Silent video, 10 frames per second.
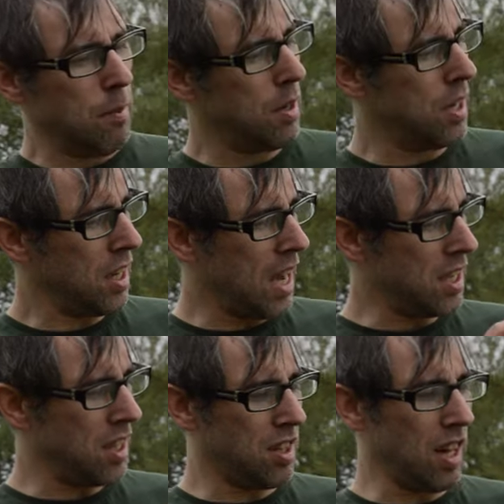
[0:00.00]
But
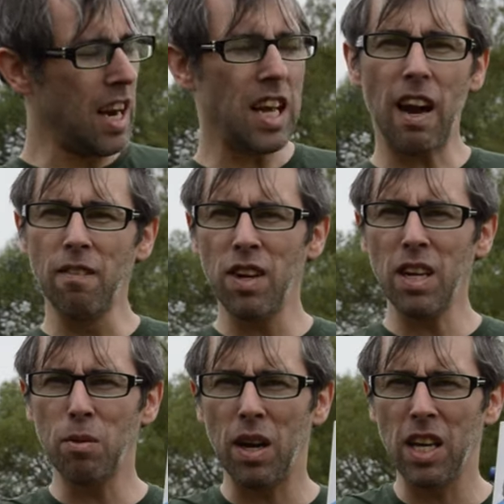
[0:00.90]
yes, it's Lenny
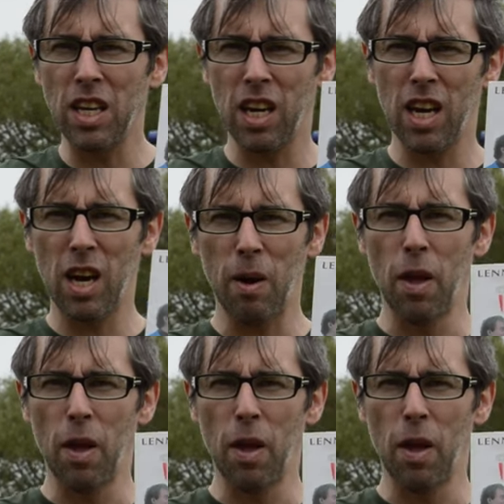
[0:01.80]
Henry when he uh,